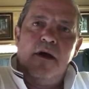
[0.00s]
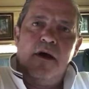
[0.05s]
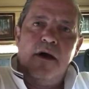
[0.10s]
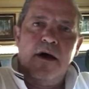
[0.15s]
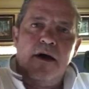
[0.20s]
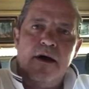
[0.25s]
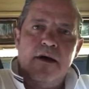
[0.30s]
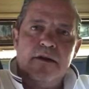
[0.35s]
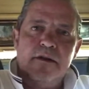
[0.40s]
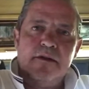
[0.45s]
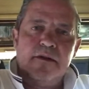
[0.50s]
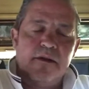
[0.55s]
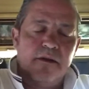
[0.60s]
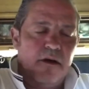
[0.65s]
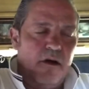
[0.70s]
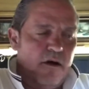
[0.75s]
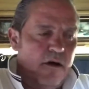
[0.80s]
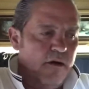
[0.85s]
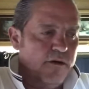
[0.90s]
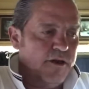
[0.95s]
And,
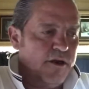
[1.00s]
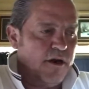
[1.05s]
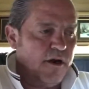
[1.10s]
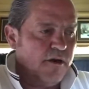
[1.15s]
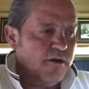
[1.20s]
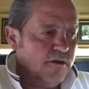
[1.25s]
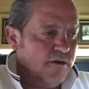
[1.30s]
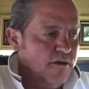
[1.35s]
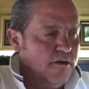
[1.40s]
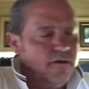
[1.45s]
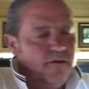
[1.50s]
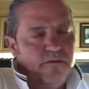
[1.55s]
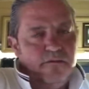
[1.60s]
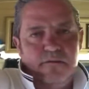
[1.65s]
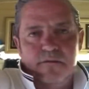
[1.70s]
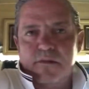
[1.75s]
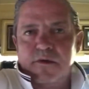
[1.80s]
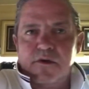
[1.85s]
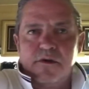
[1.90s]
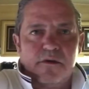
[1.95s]
uh, you know,
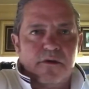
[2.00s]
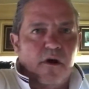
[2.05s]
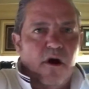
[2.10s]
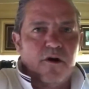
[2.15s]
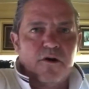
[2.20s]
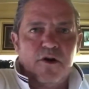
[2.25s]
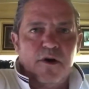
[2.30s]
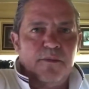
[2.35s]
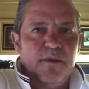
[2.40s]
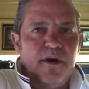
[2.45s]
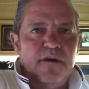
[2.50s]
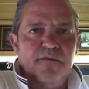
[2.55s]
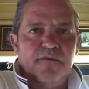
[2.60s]
I could have been